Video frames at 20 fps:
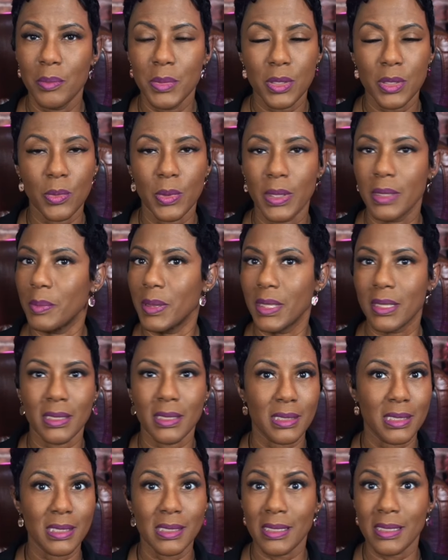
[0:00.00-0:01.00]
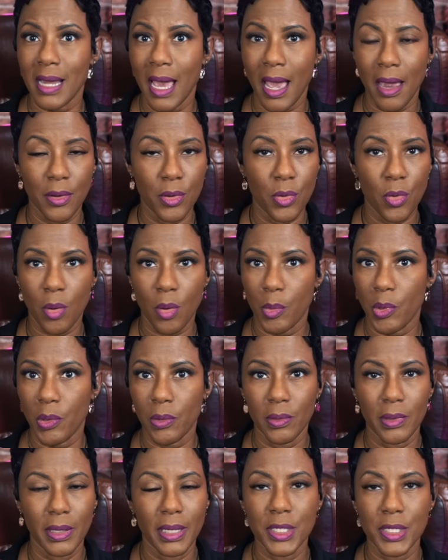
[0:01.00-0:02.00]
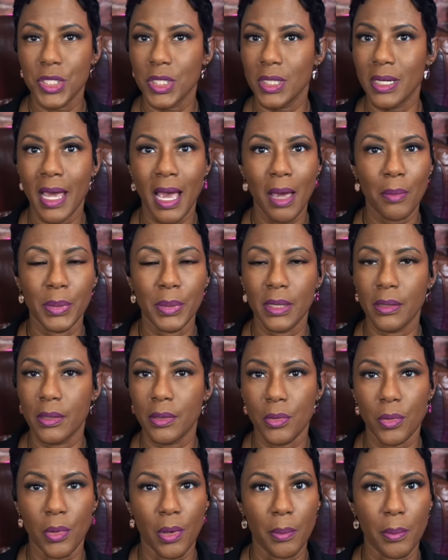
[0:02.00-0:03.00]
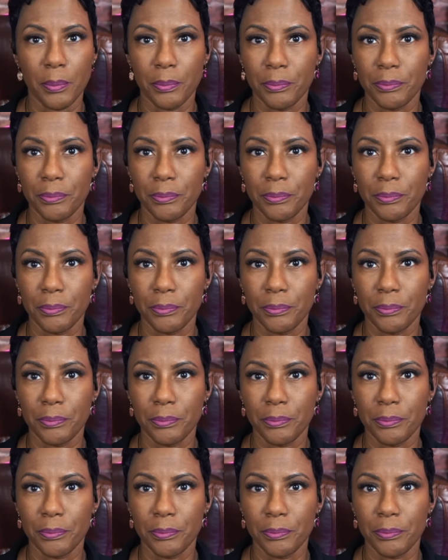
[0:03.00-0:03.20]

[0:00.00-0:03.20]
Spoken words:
to it because it's not normal. It should not be the norm.